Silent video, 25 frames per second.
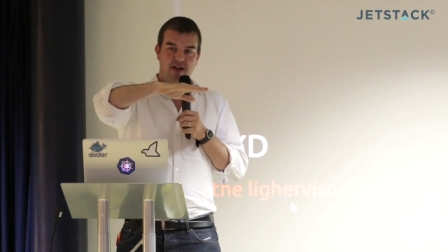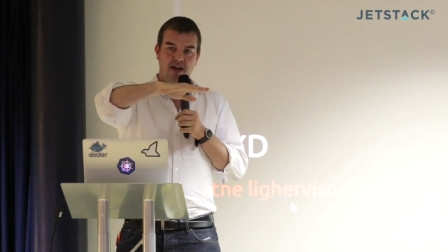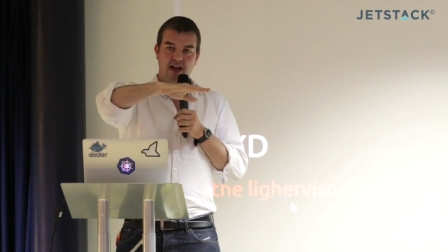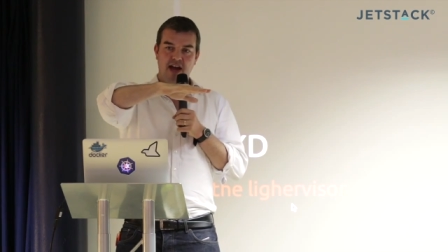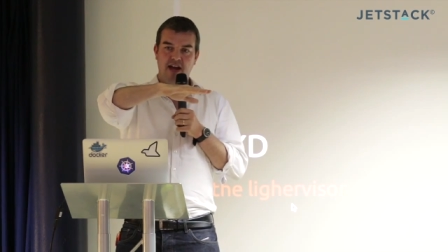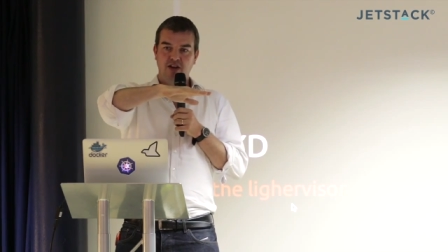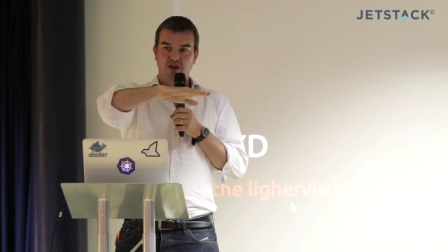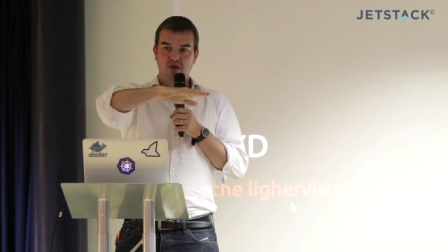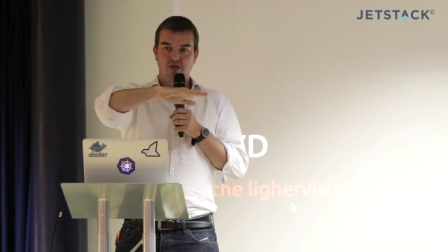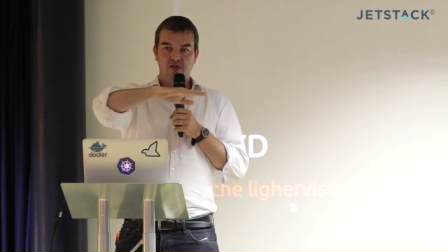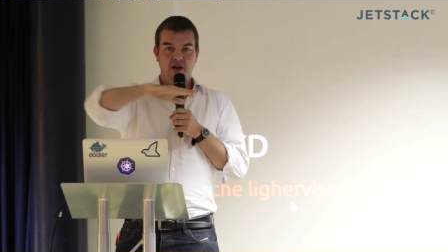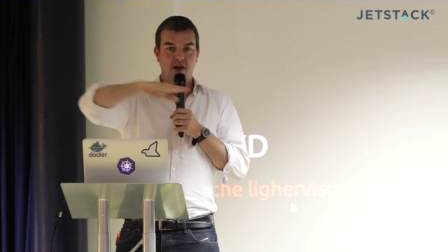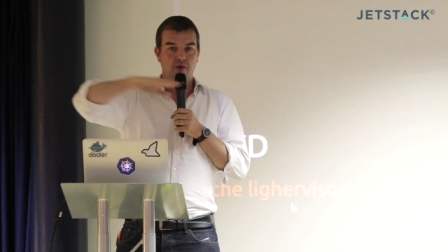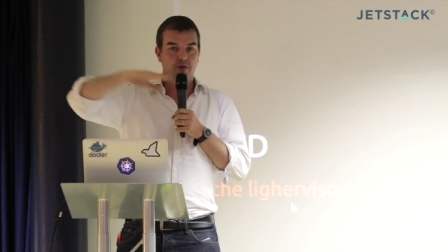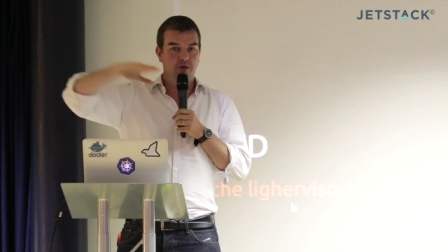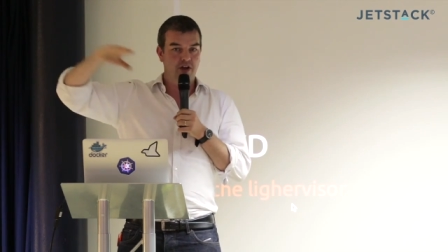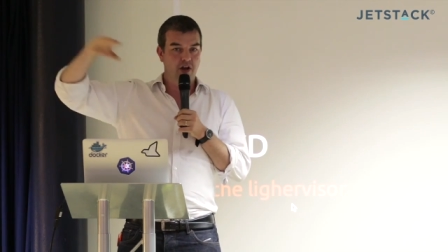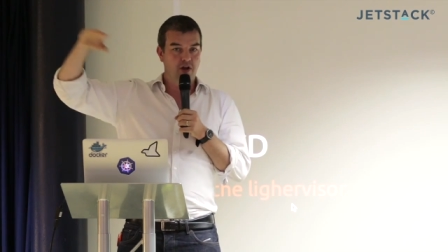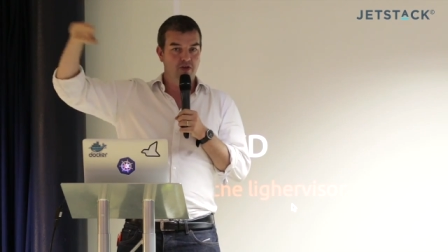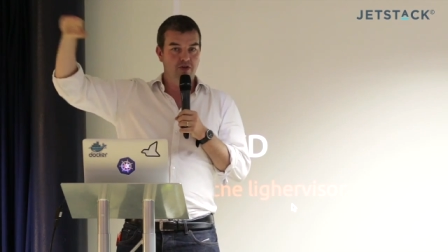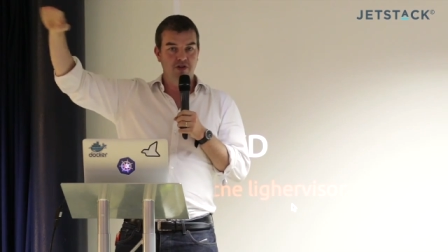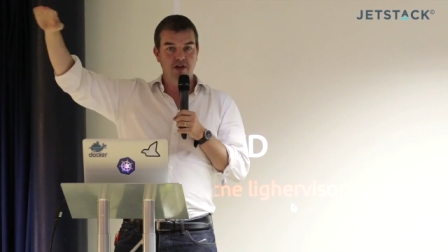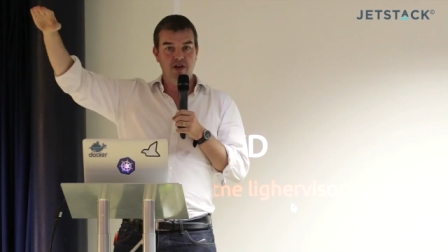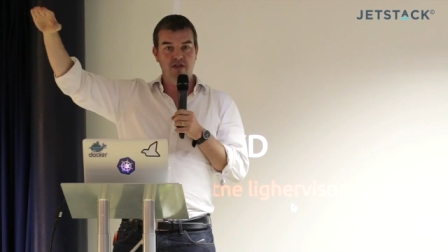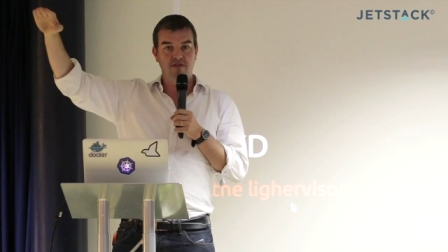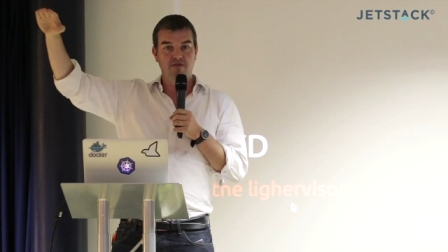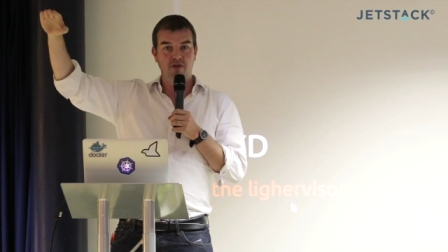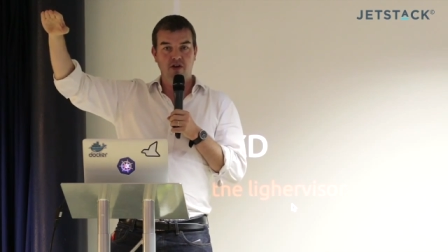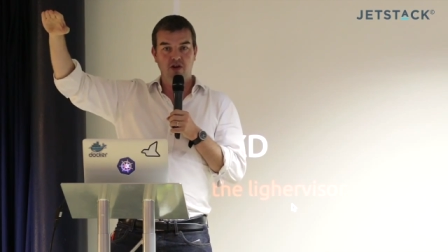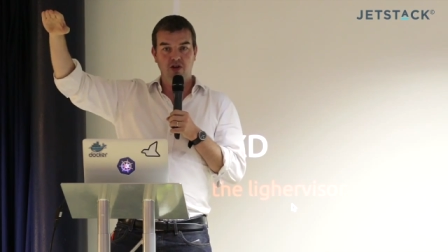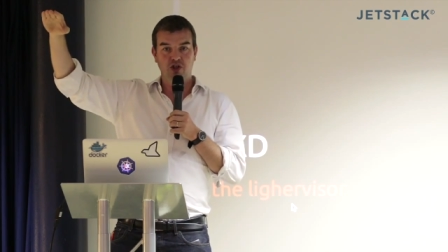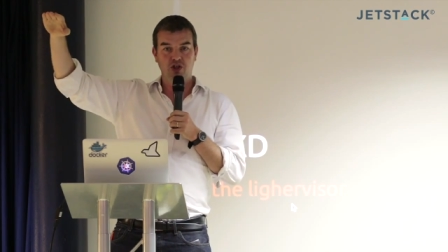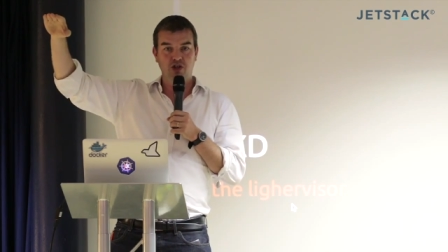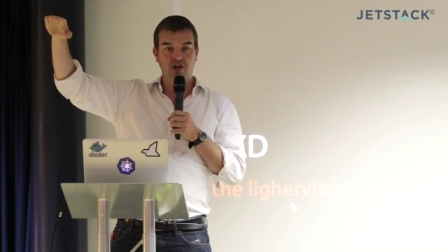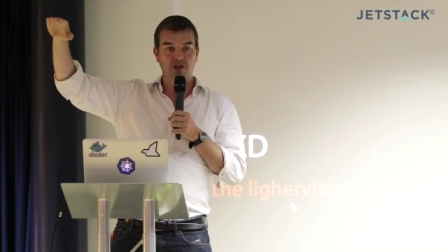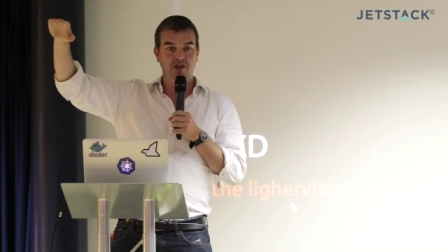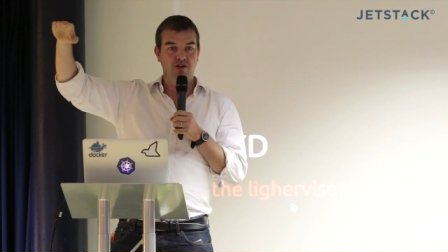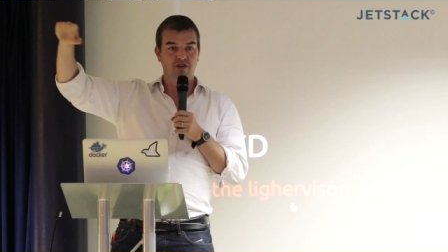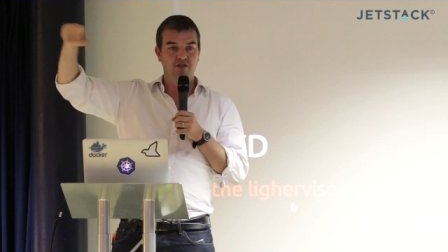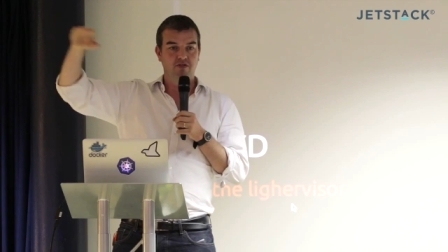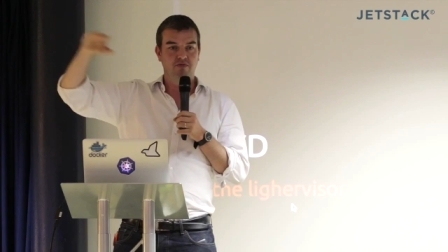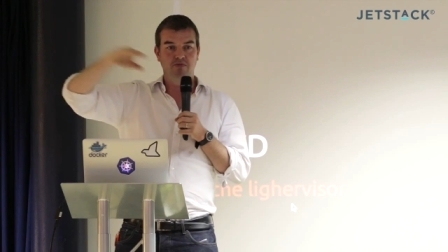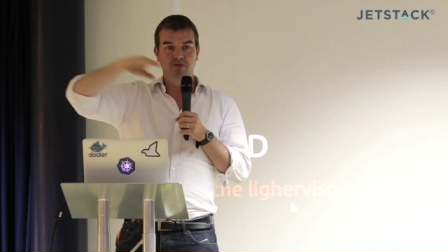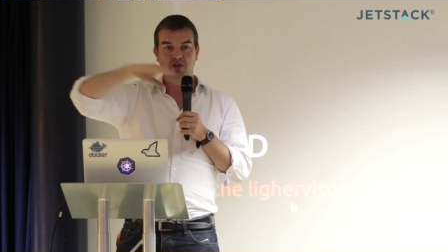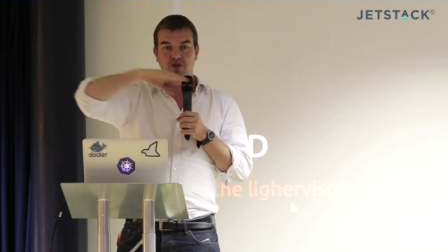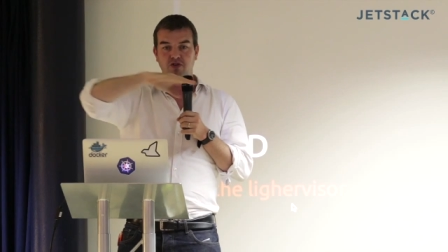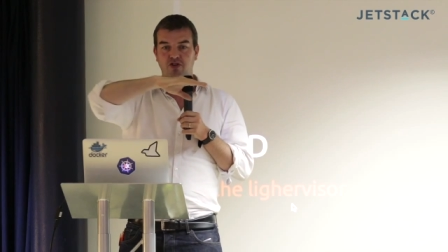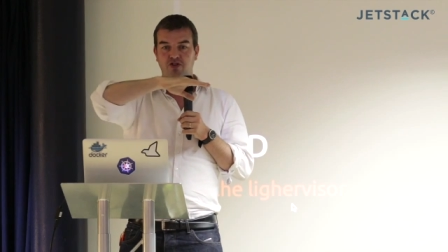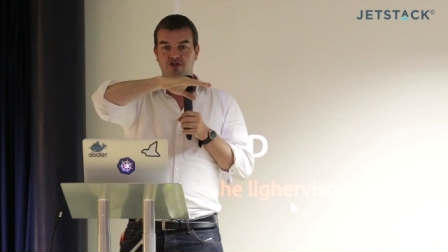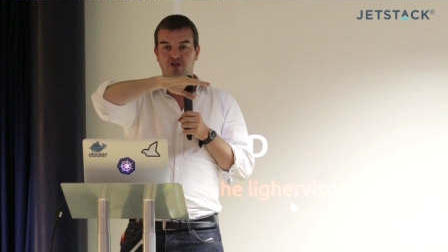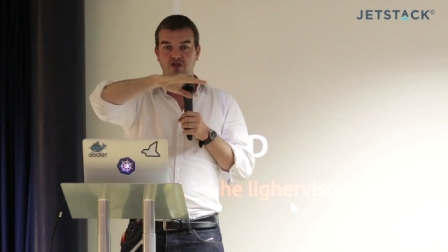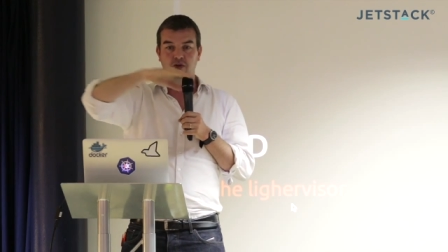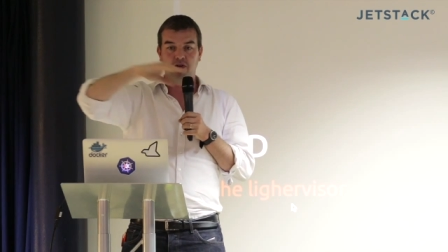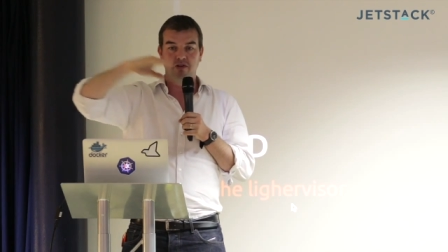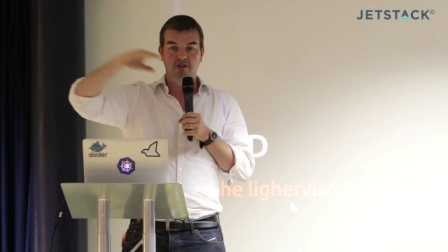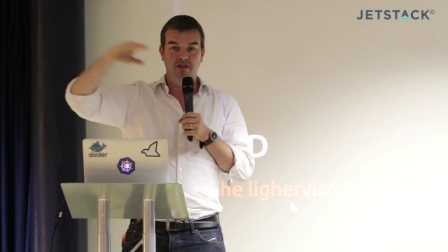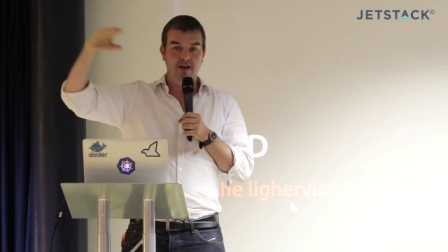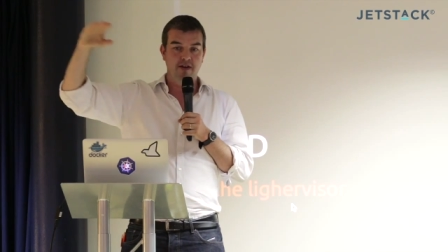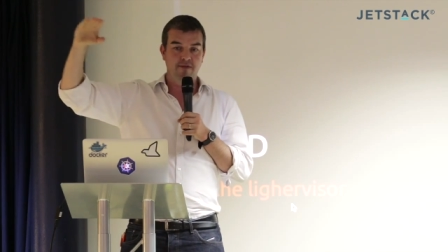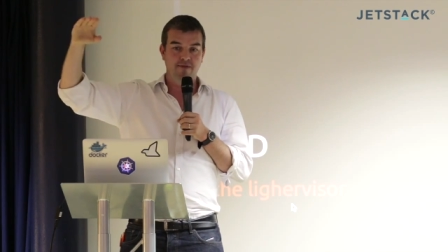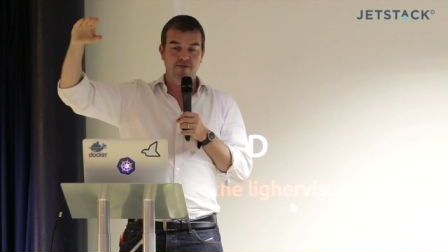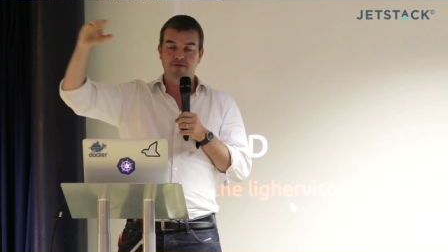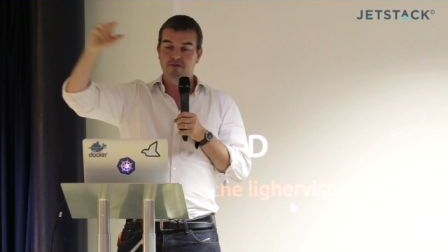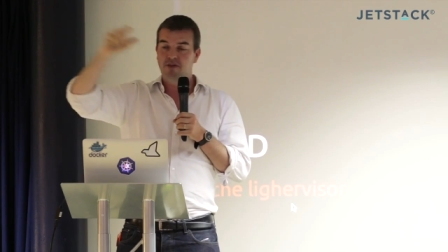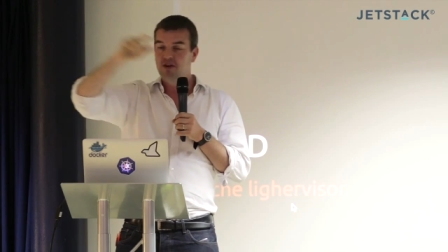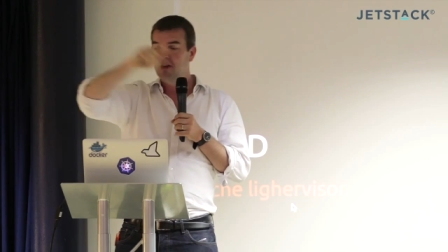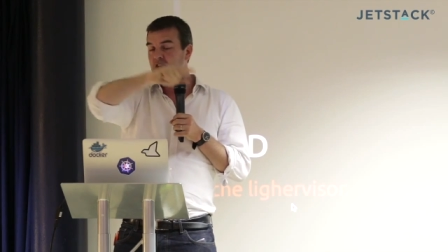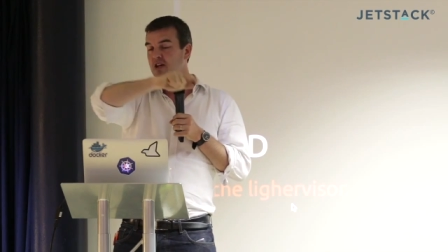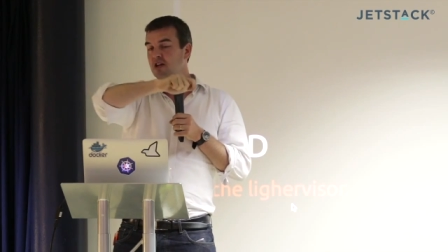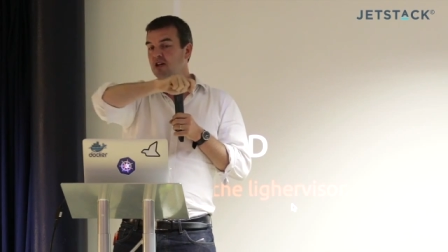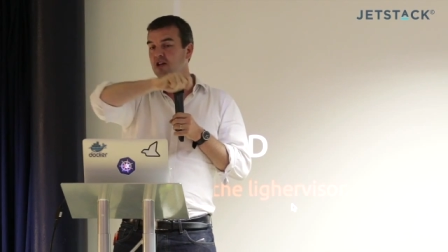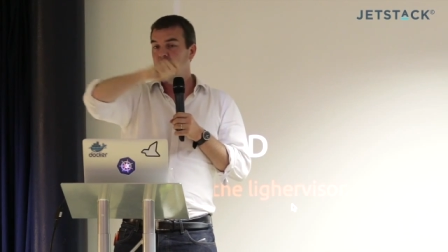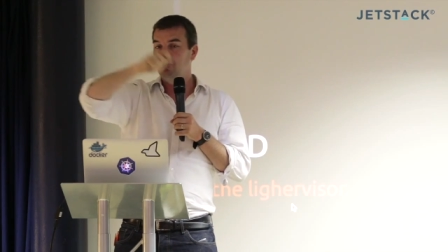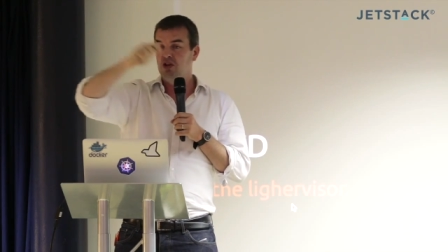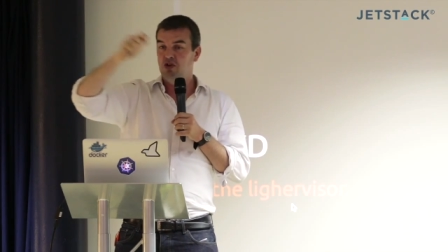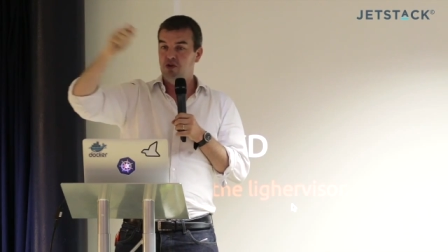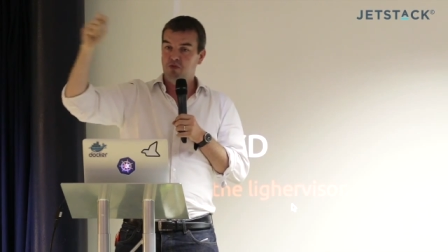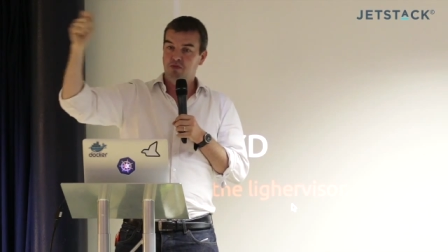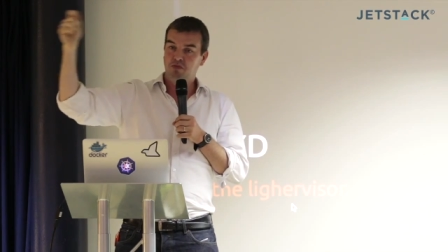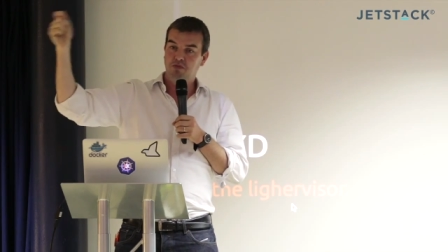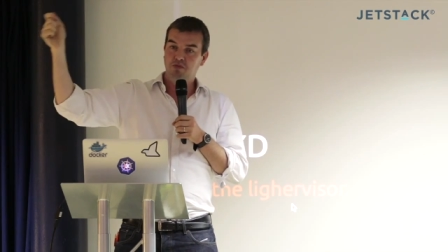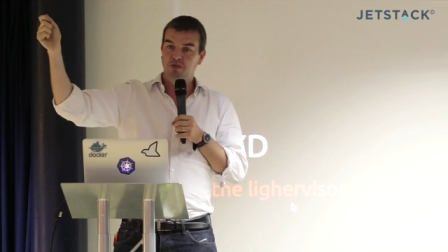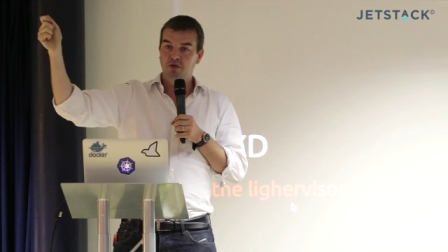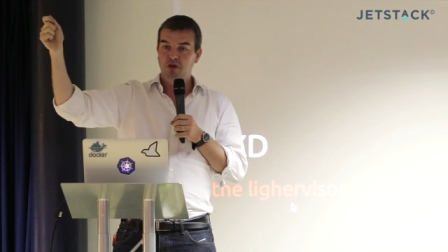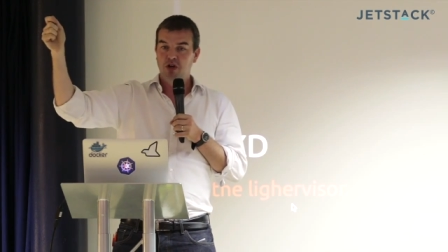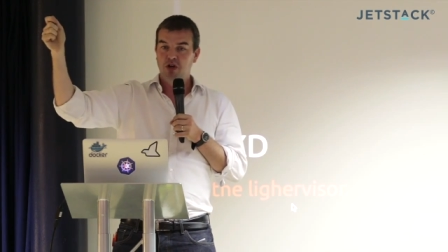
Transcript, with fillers: and you say, I want to go to this version, and you just do a diff, you